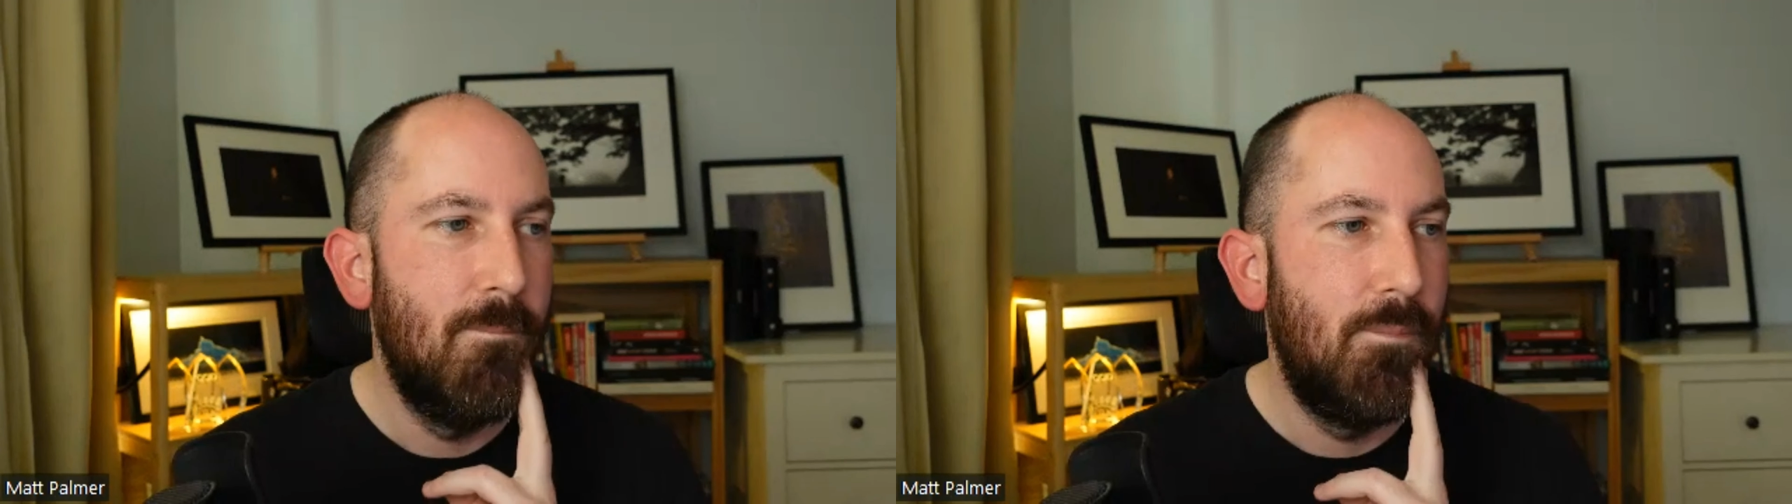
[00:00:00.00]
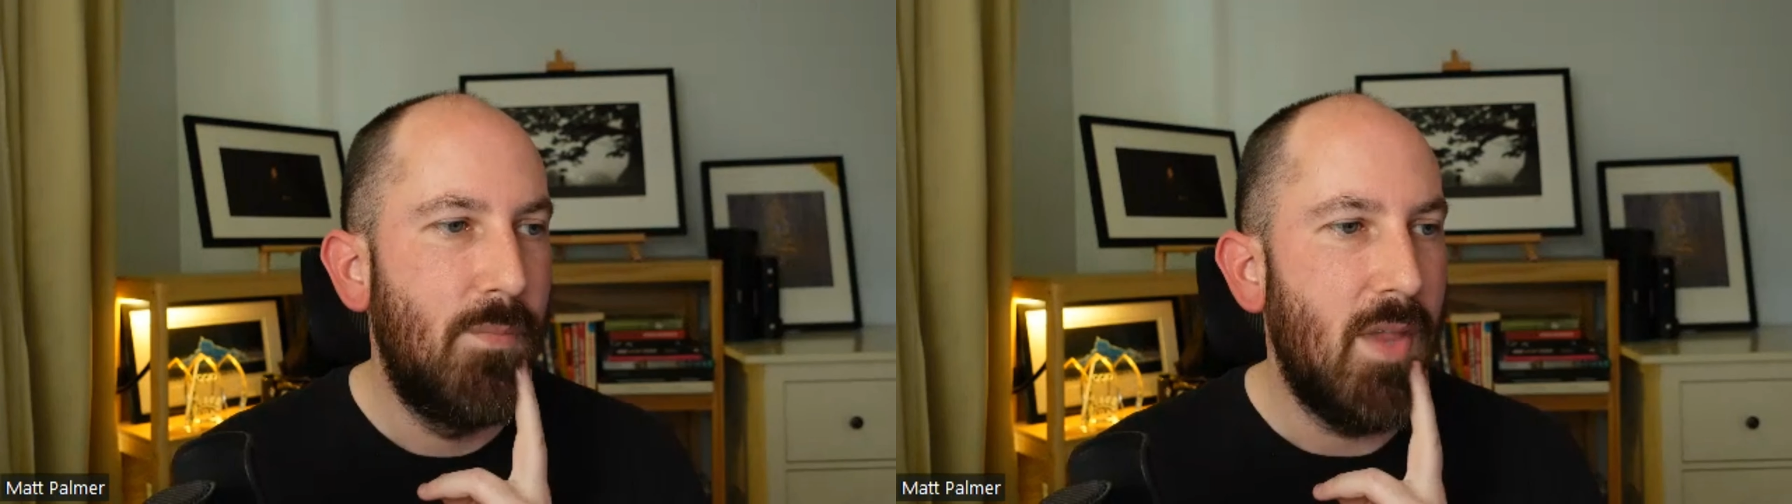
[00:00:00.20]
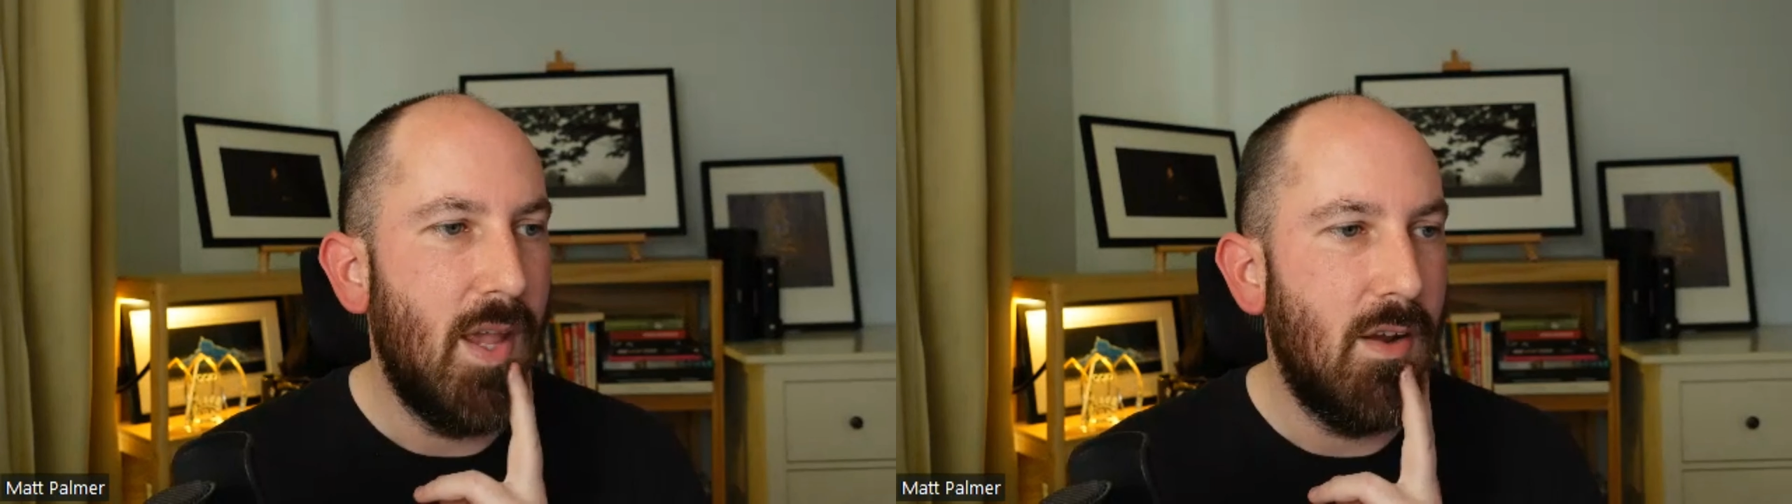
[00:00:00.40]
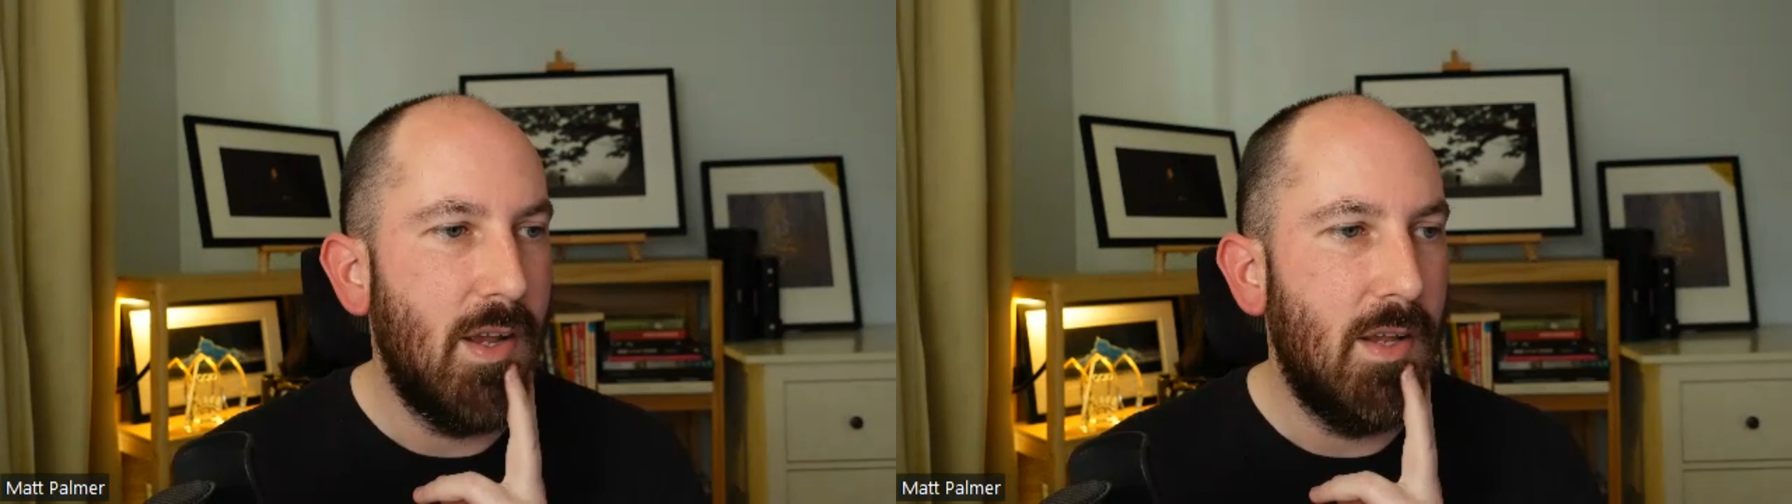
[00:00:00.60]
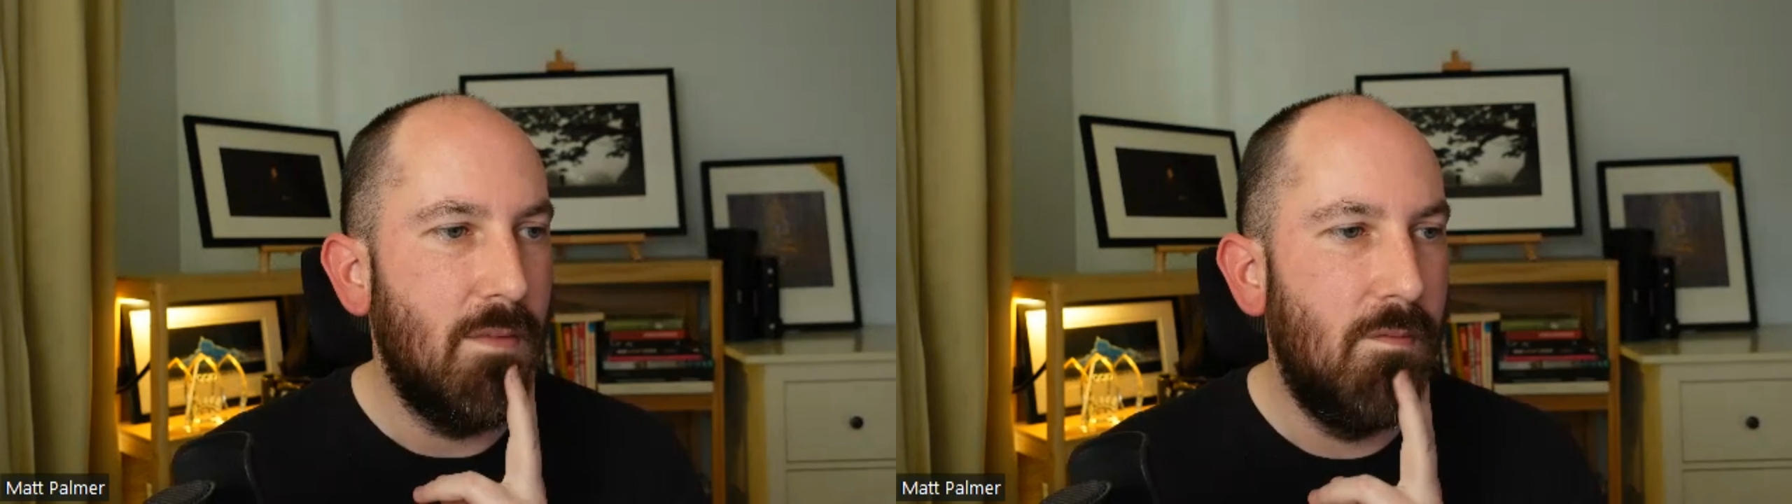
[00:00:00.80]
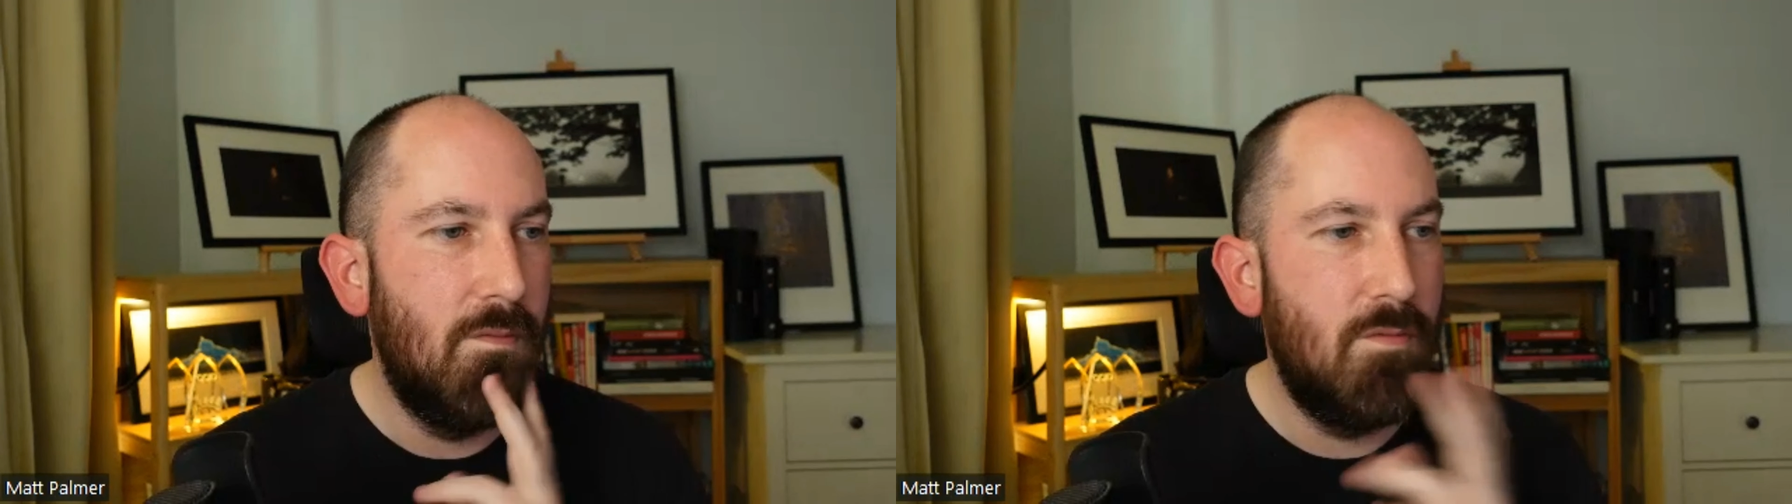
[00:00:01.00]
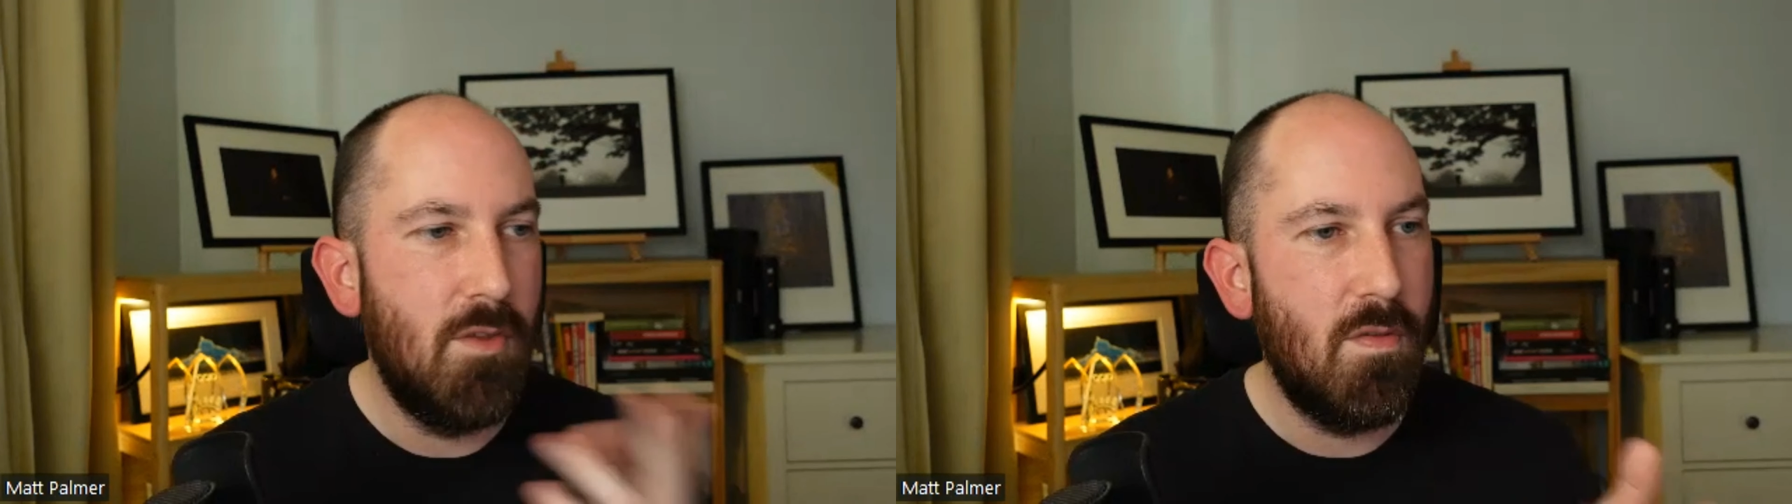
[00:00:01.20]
and I just,